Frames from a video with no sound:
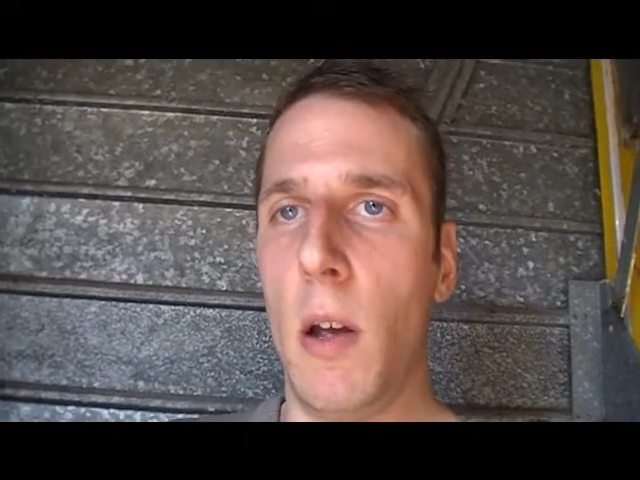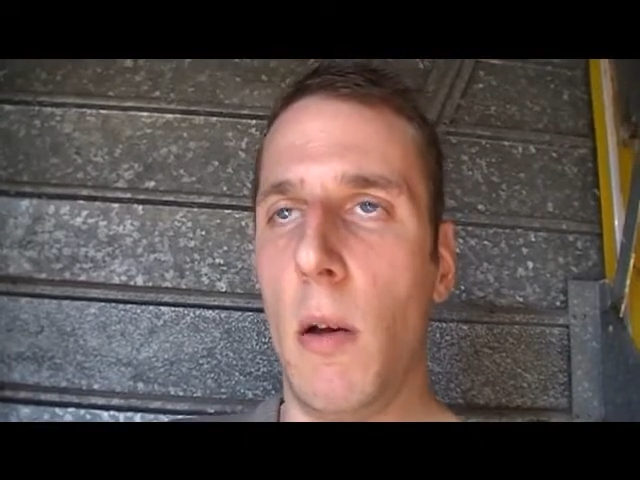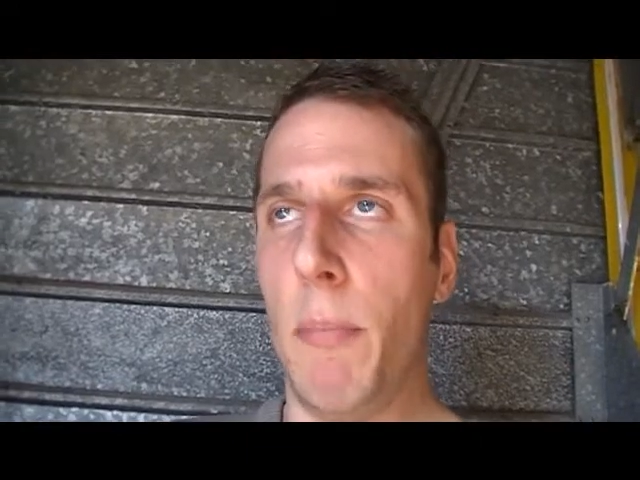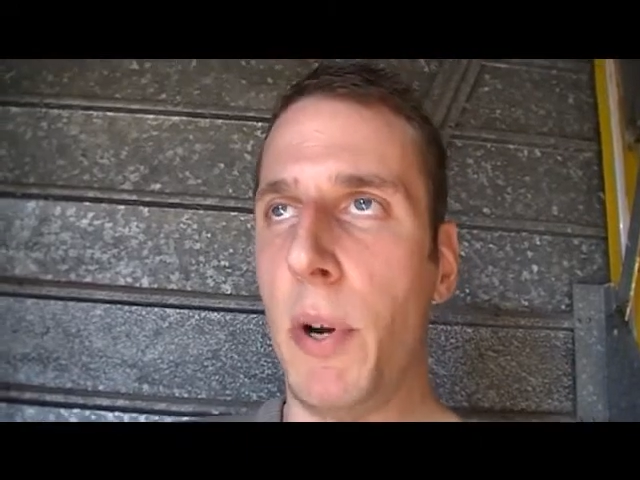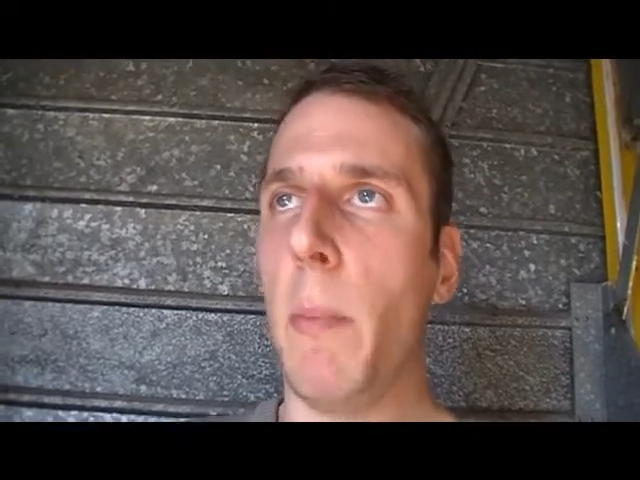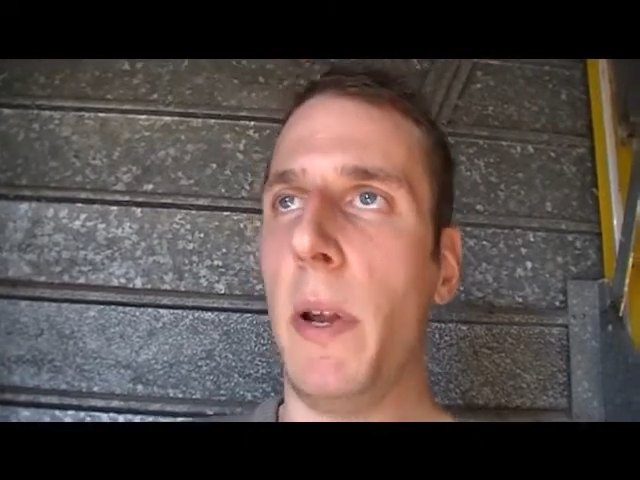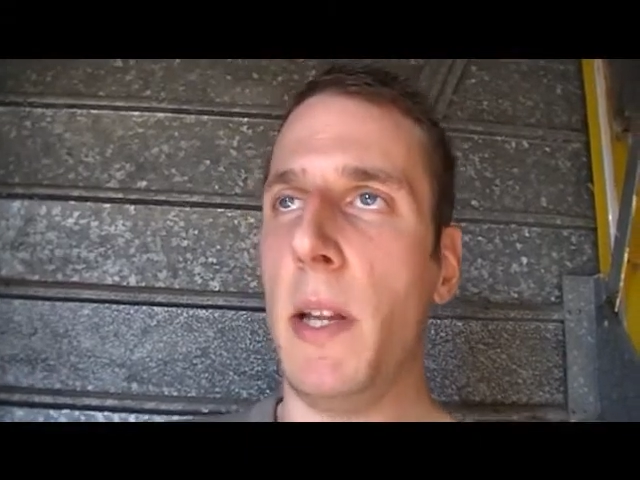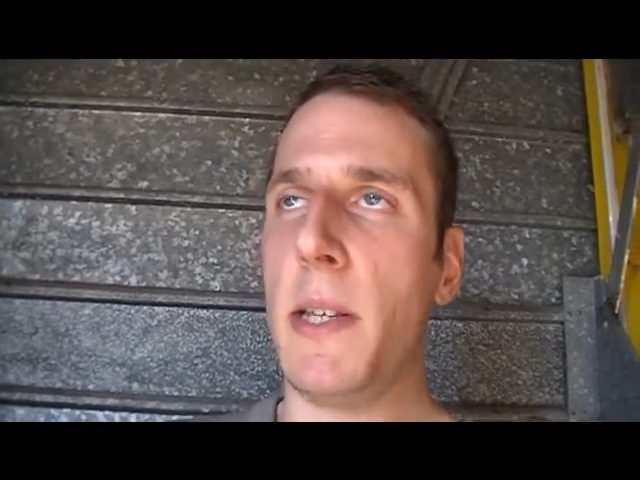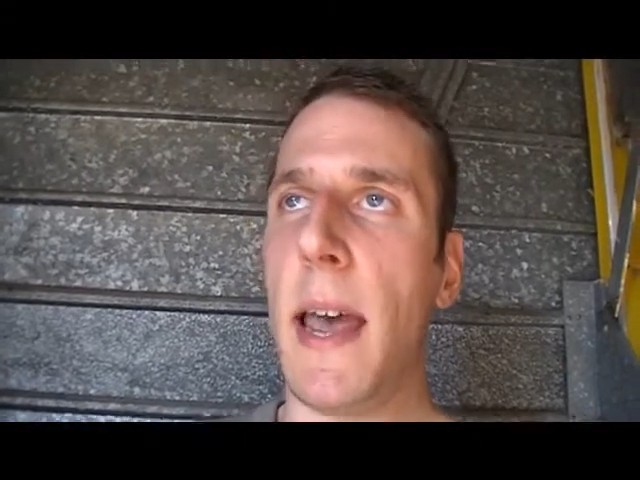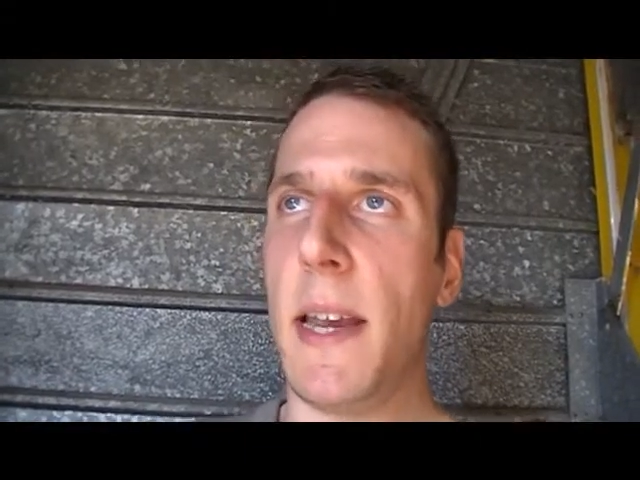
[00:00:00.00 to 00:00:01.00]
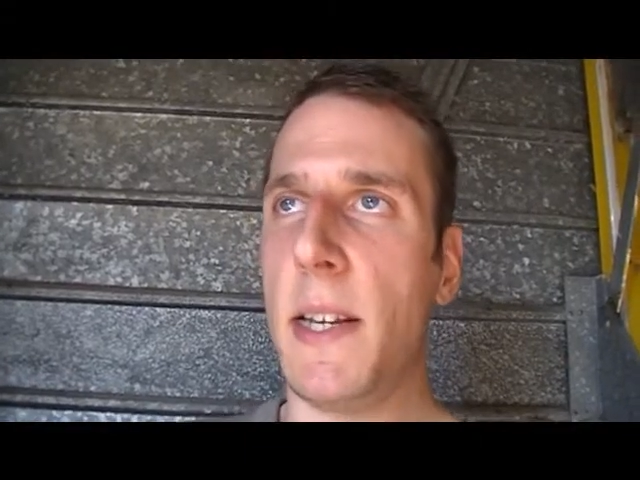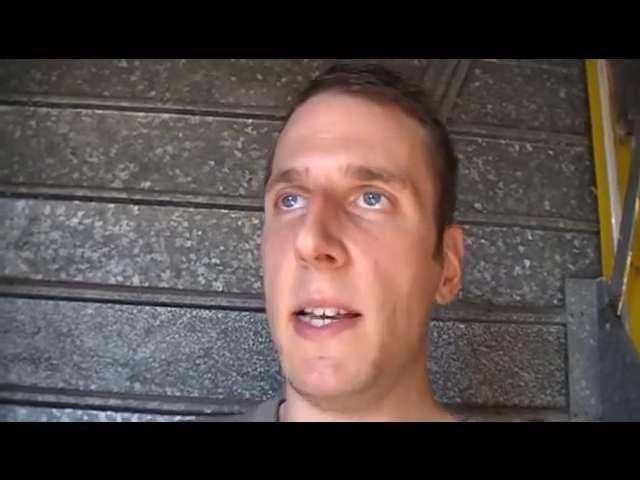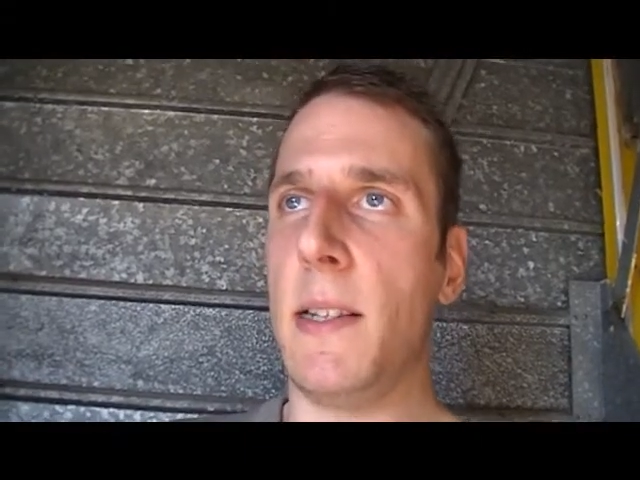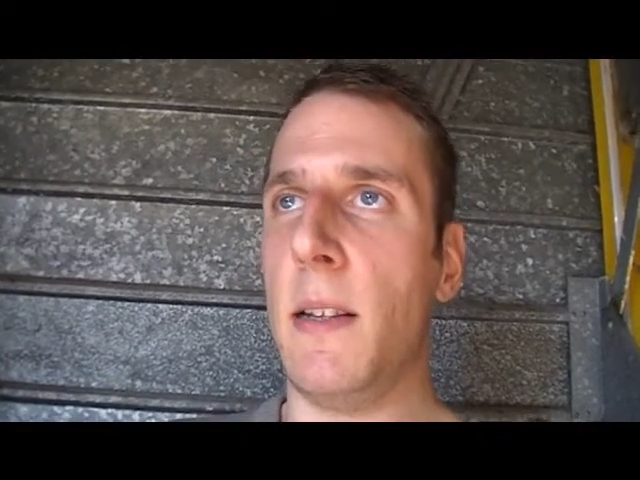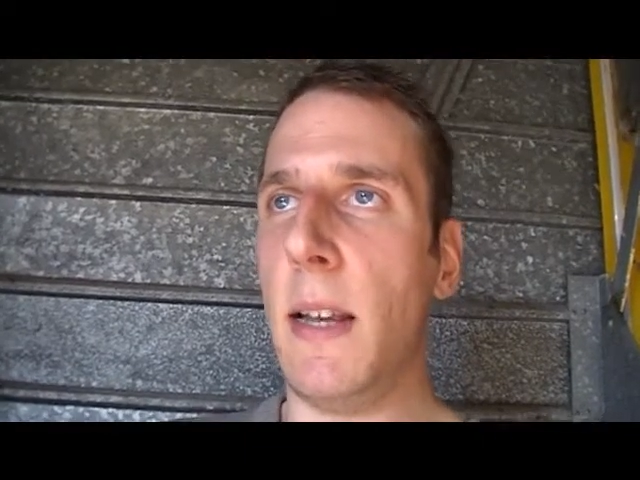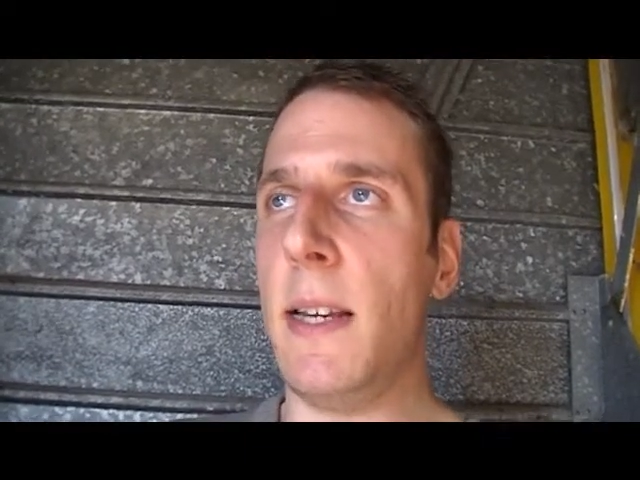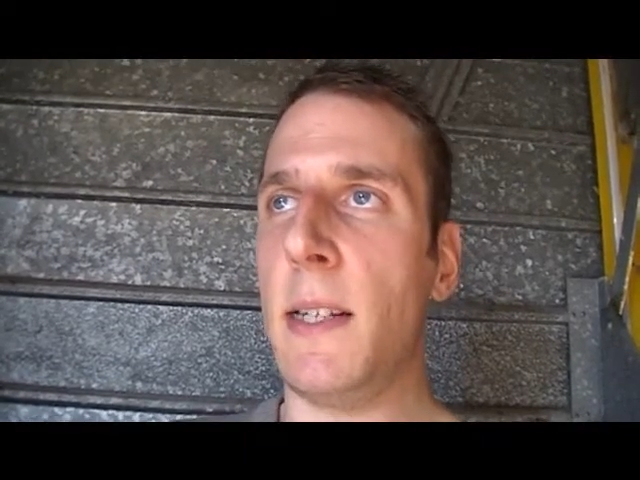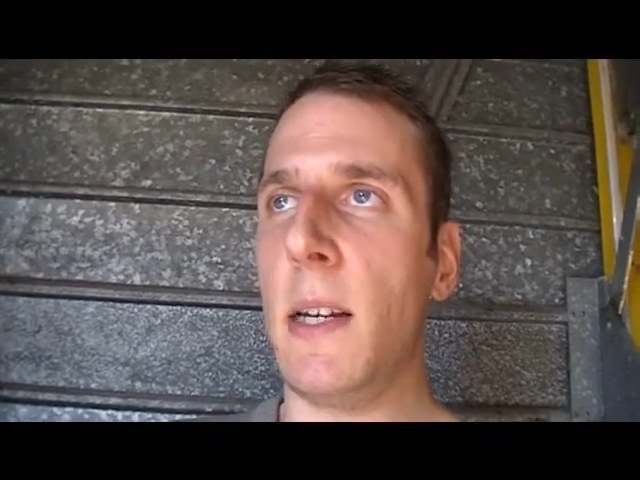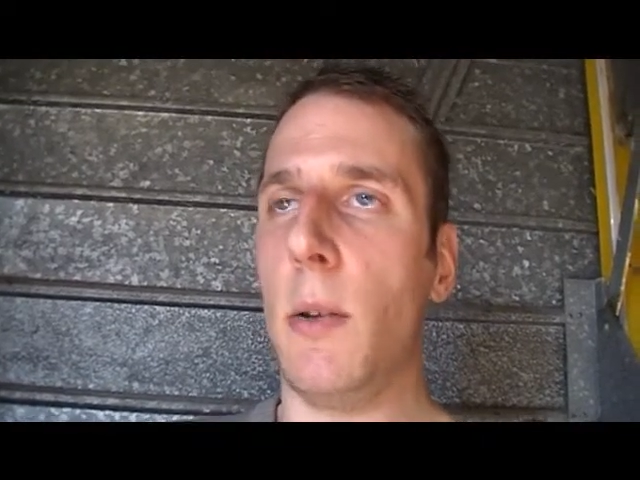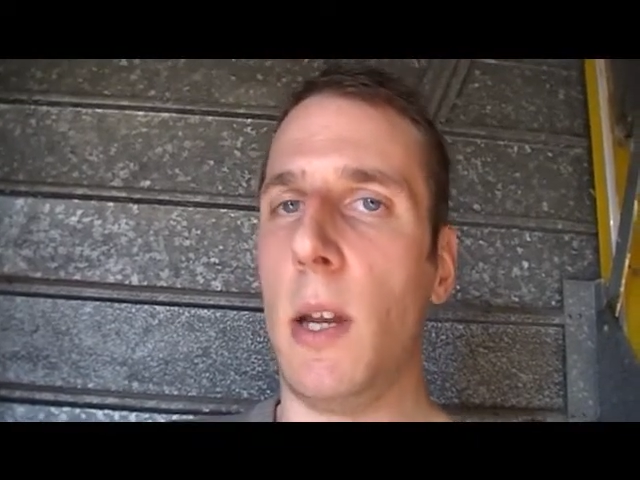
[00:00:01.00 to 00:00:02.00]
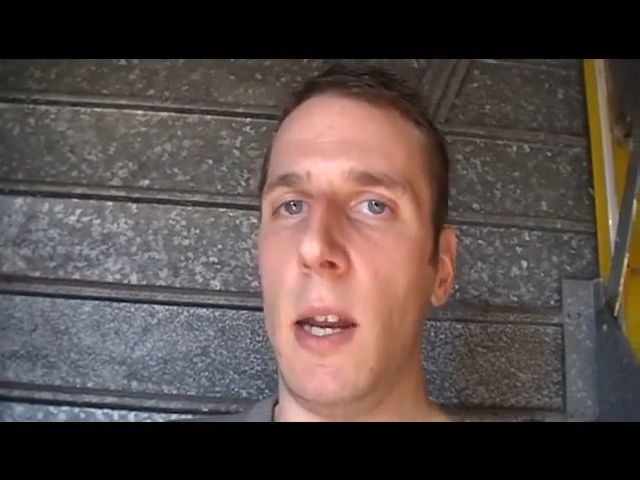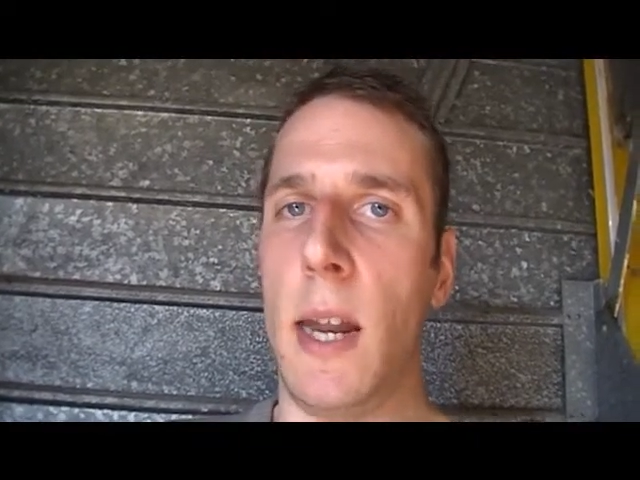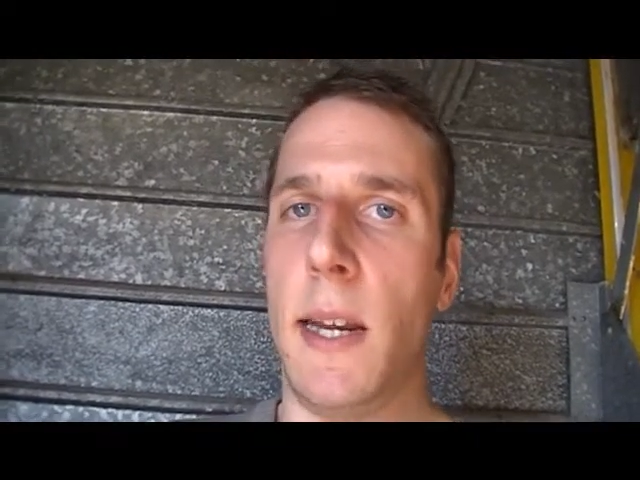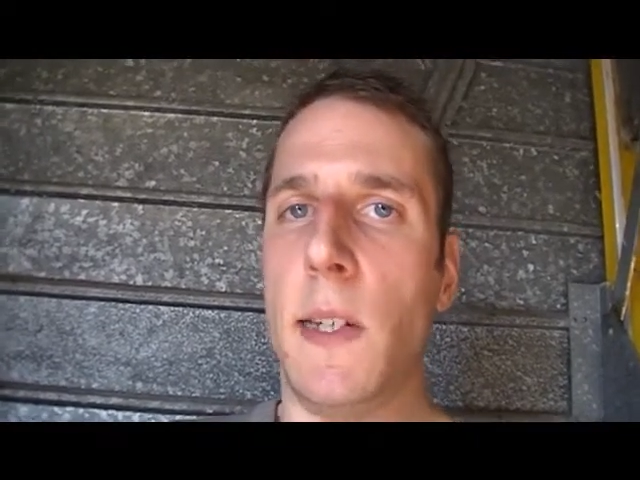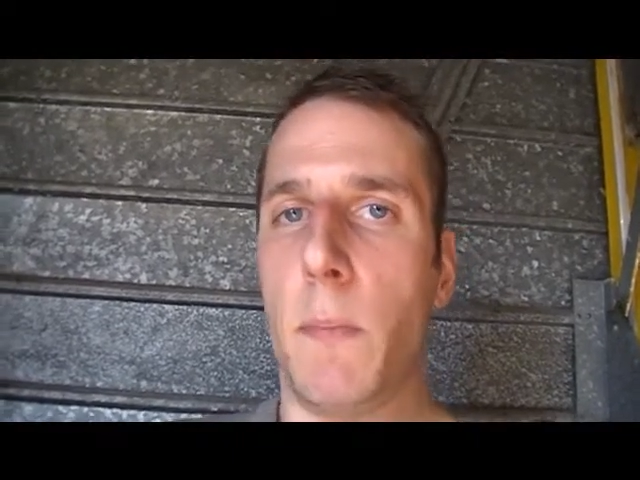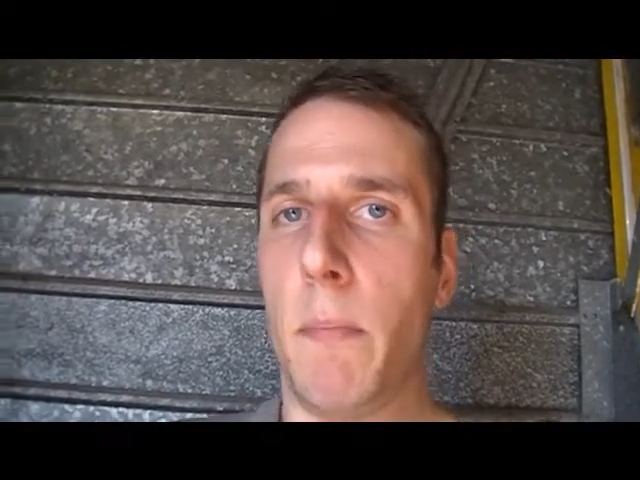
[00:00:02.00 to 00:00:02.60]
Predominant taste is still the anise,